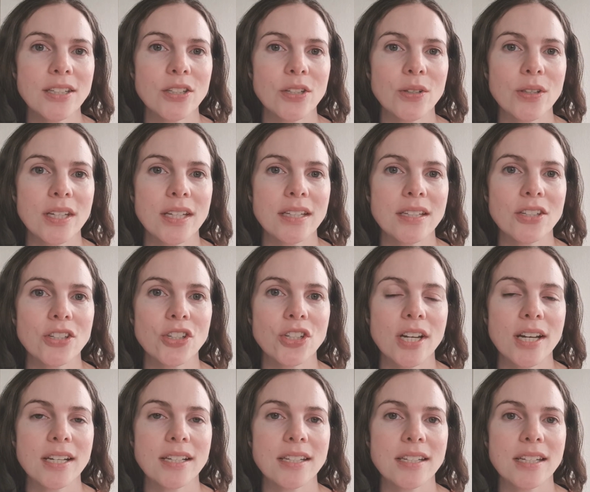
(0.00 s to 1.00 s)
So there's
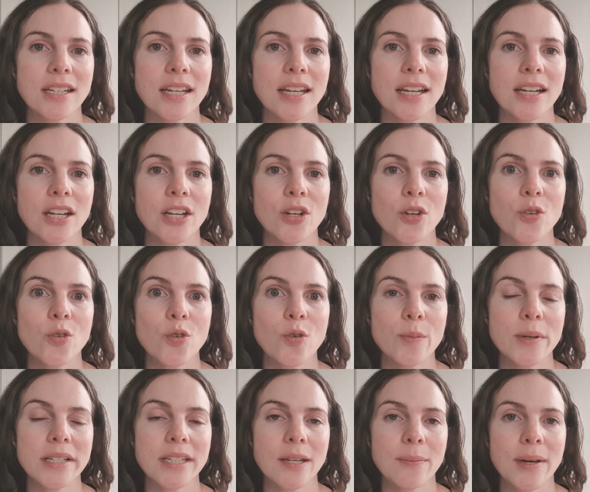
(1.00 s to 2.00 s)
just an
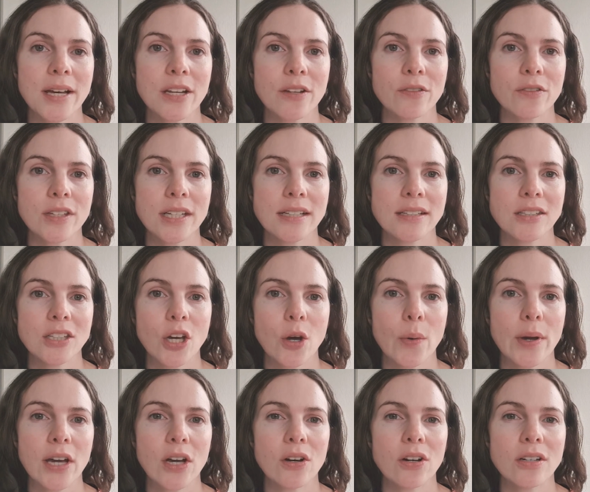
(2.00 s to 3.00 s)
enormous amount of things
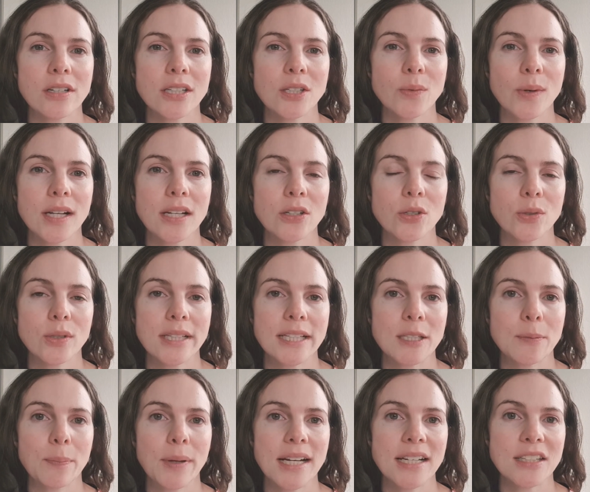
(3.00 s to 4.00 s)
going on as well as all
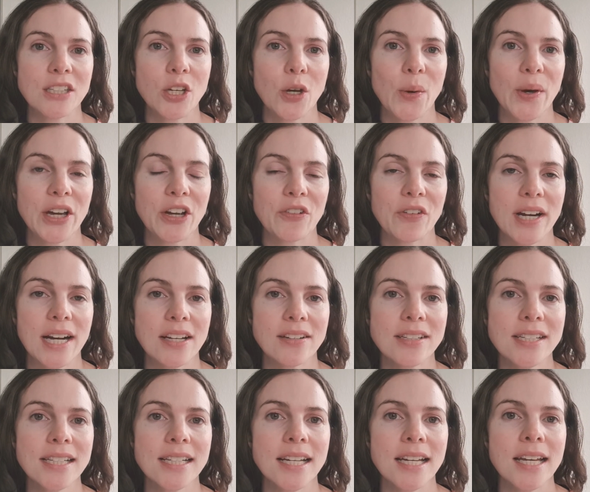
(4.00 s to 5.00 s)
these bugs going
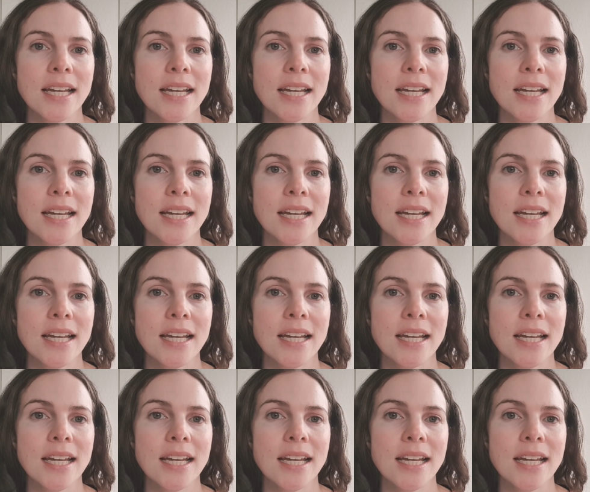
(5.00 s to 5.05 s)
around.